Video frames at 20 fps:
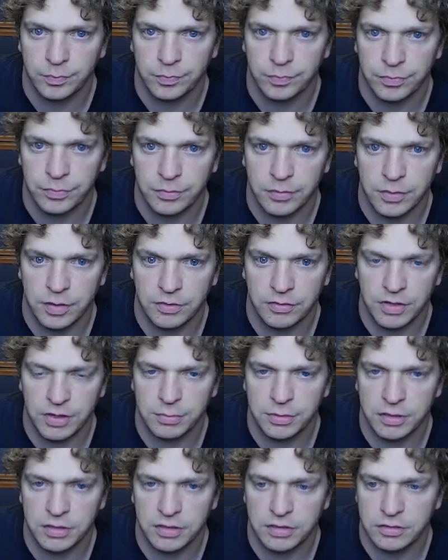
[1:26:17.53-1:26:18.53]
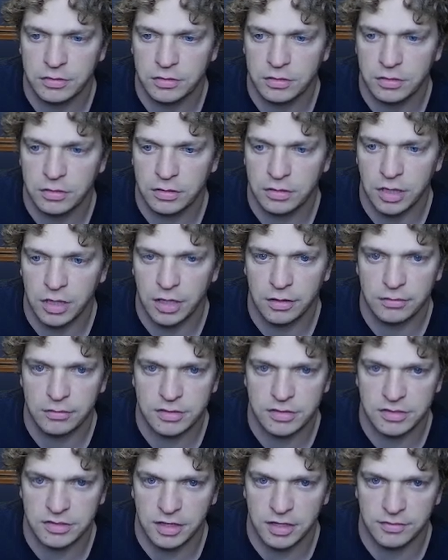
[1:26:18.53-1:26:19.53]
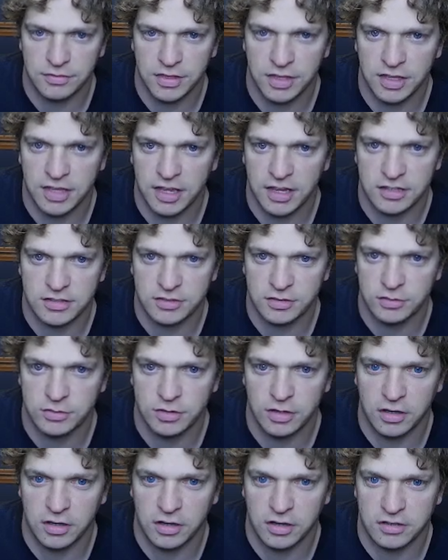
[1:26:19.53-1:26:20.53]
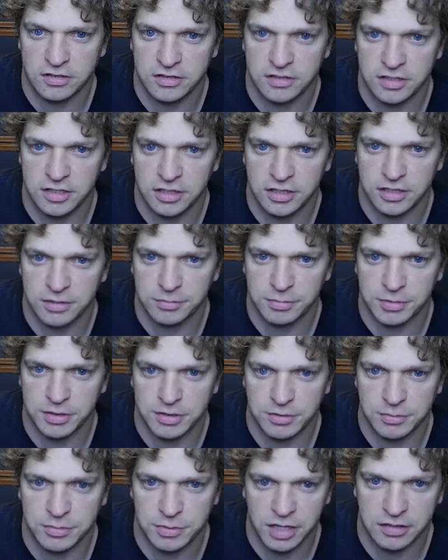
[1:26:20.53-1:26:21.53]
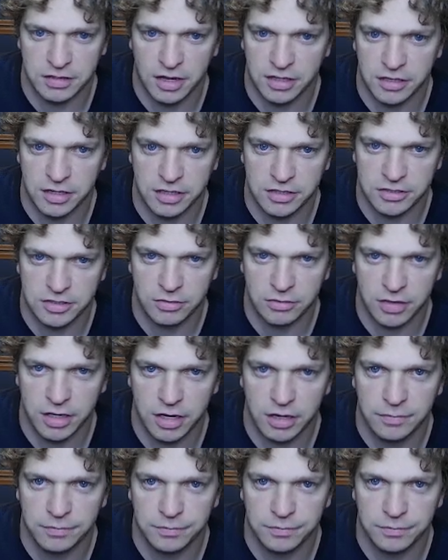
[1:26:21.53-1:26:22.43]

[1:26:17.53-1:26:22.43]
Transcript: And if they play two cards, yeah, I was going to say, if they cast 2 cards to get the +1/+1, I just don't care.